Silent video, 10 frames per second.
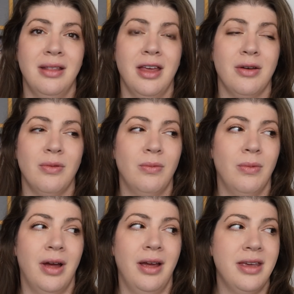Like,
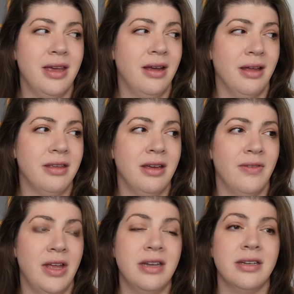I cannot think
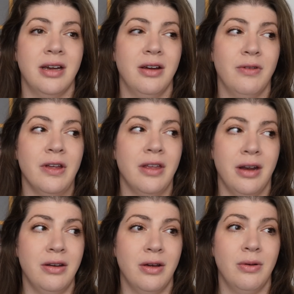of any Dyer friend that
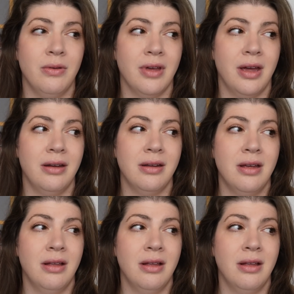I know that